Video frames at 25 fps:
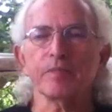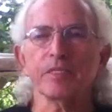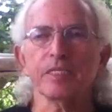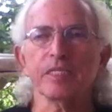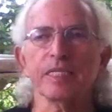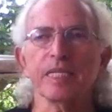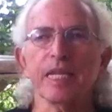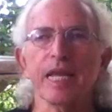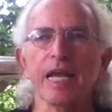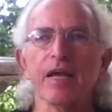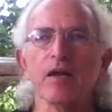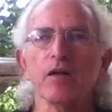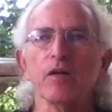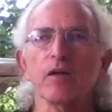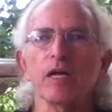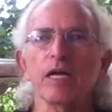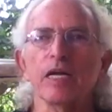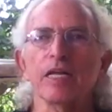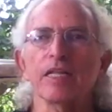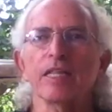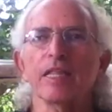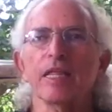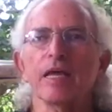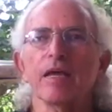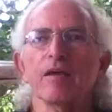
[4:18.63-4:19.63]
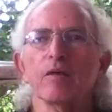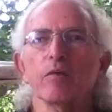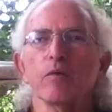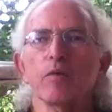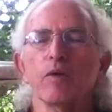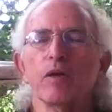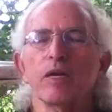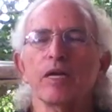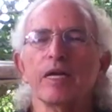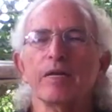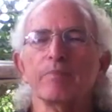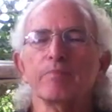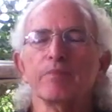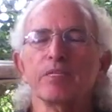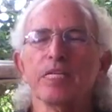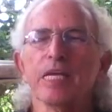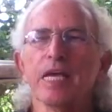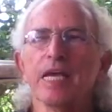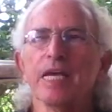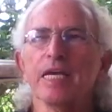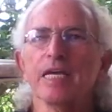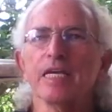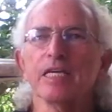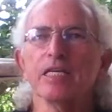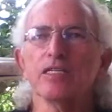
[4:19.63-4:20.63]
Now, what I'm
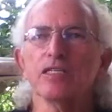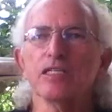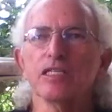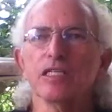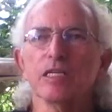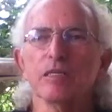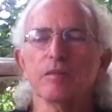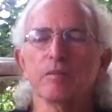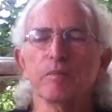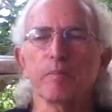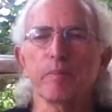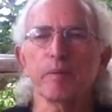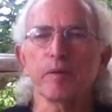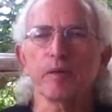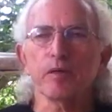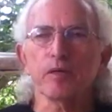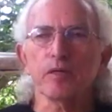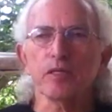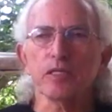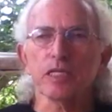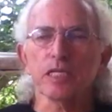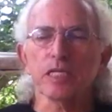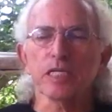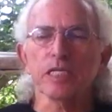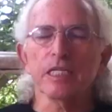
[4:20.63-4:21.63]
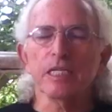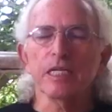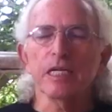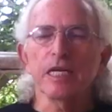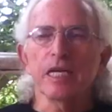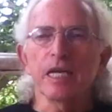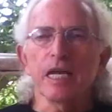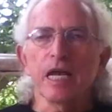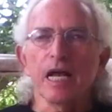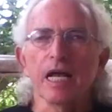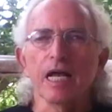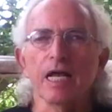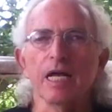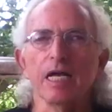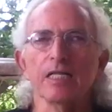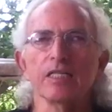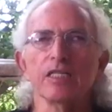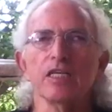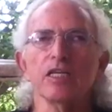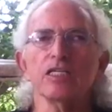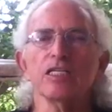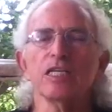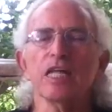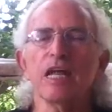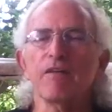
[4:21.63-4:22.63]
saying is that the person
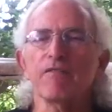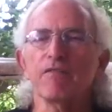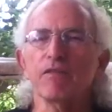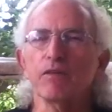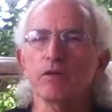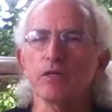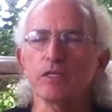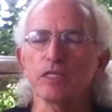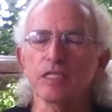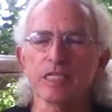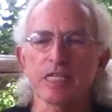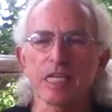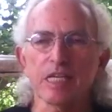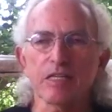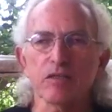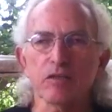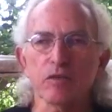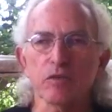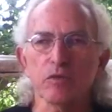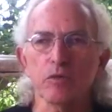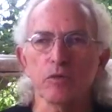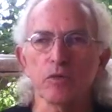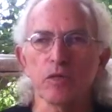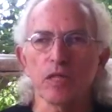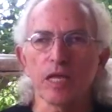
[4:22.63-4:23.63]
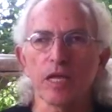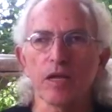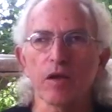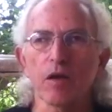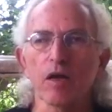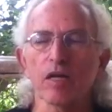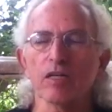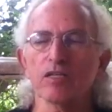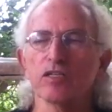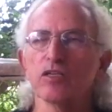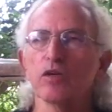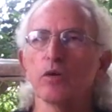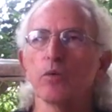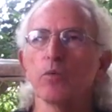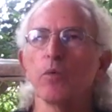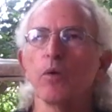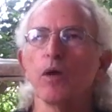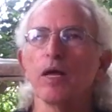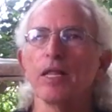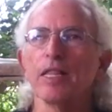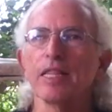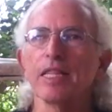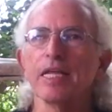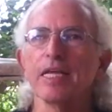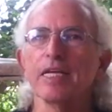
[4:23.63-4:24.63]
doesn't have a good sense of who they are. So
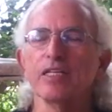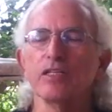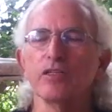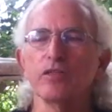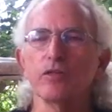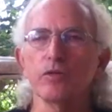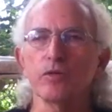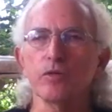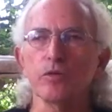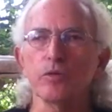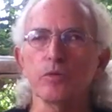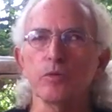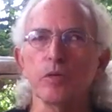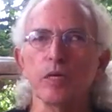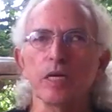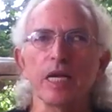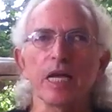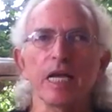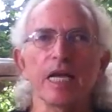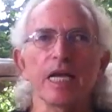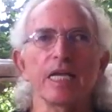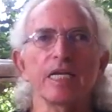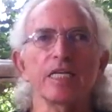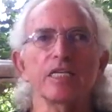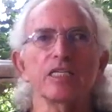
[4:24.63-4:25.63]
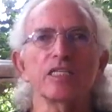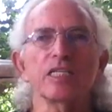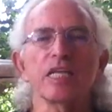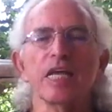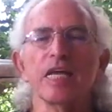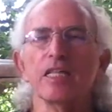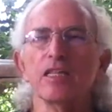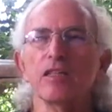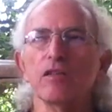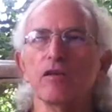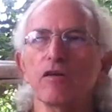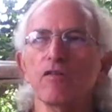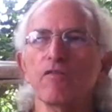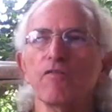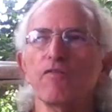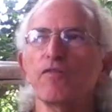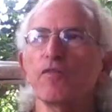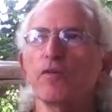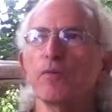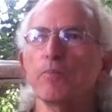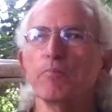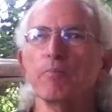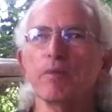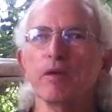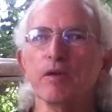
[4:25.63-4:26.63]
what they do is they look
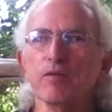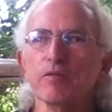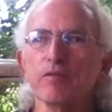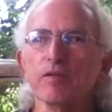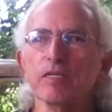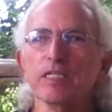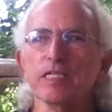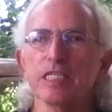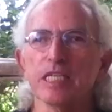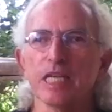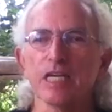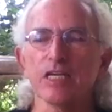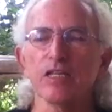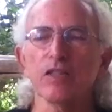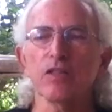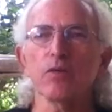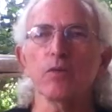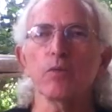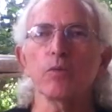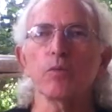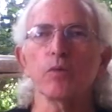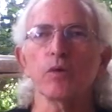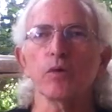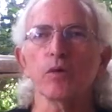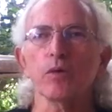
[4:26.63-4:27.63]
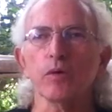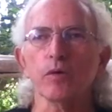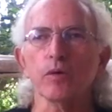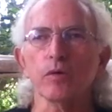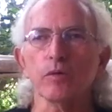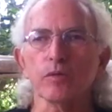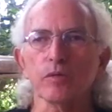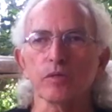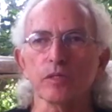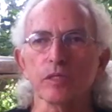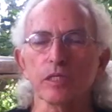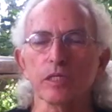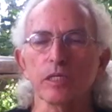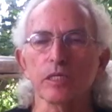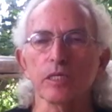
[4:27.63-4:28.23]
for mirrors in the world